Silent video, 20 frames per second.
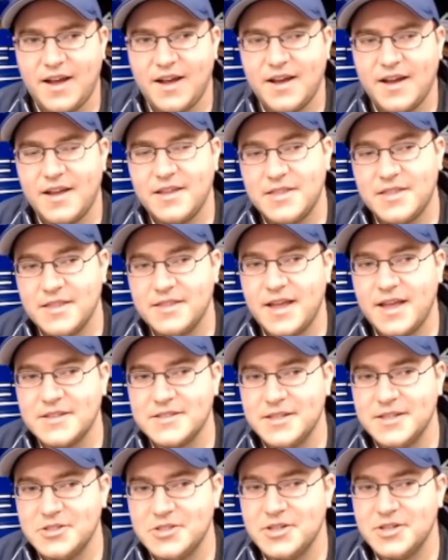I think
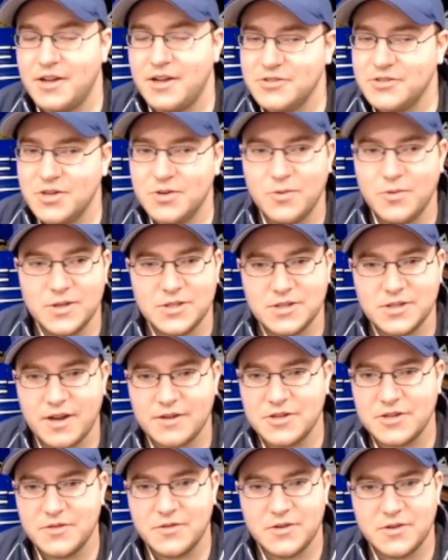that's interesting. Also, Witch
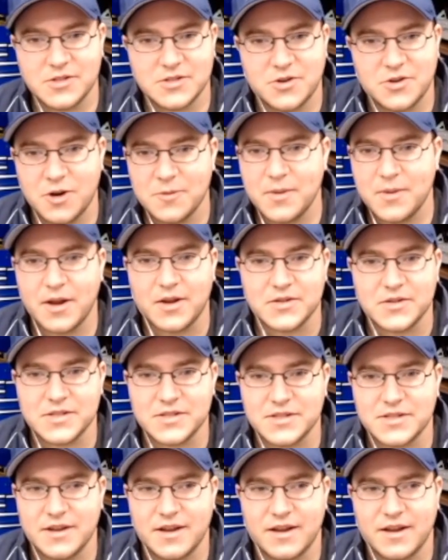Doctor versus
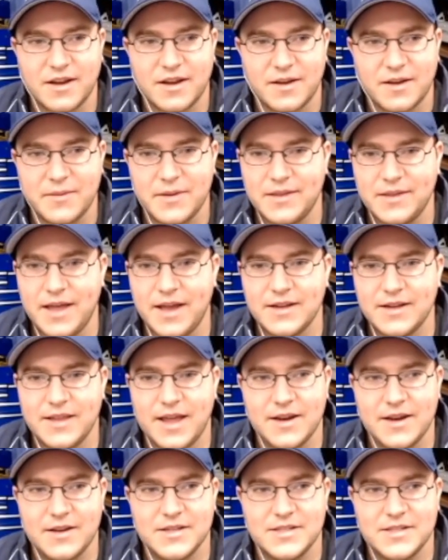Scorpios. I mean
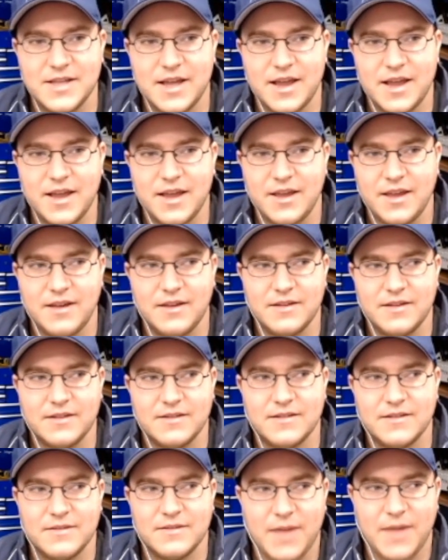that is a
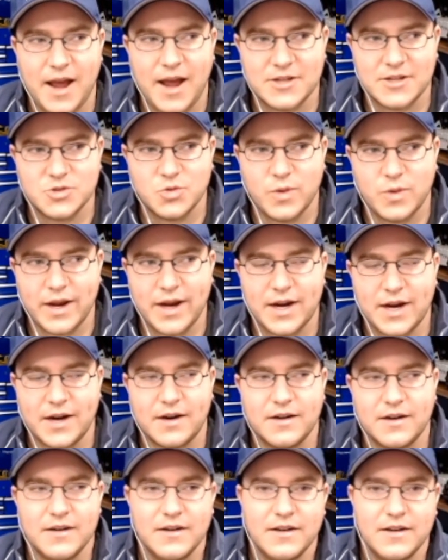match
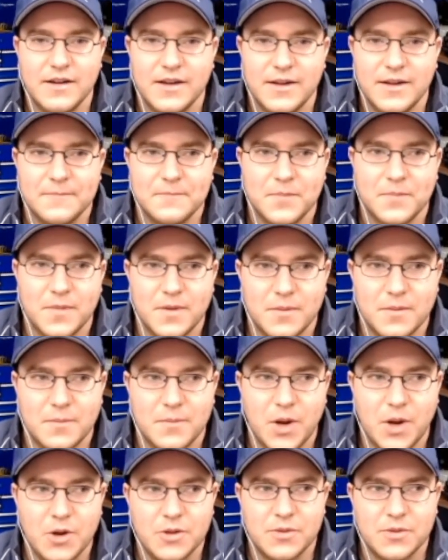where
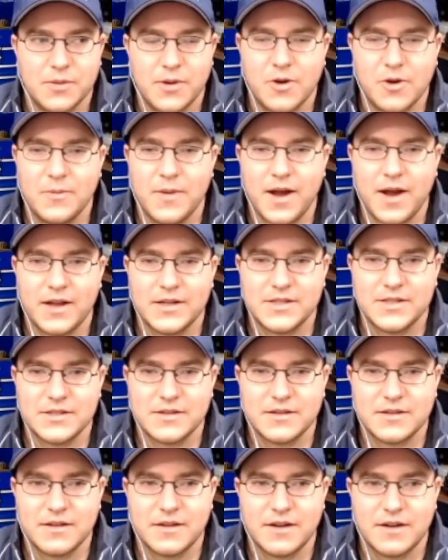both
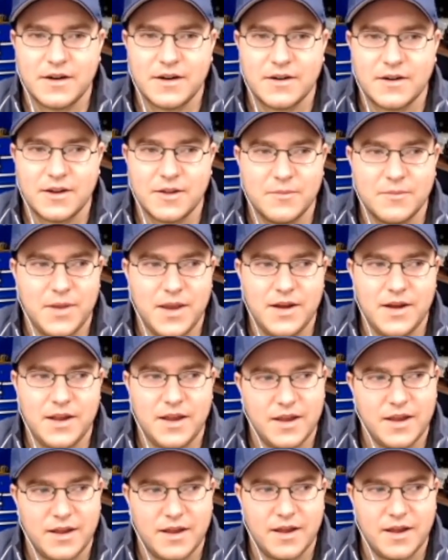robots are
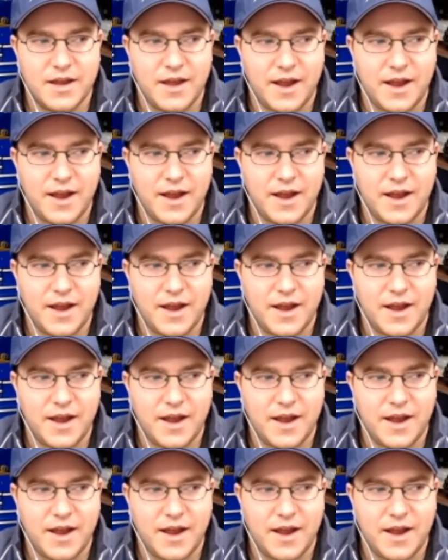competing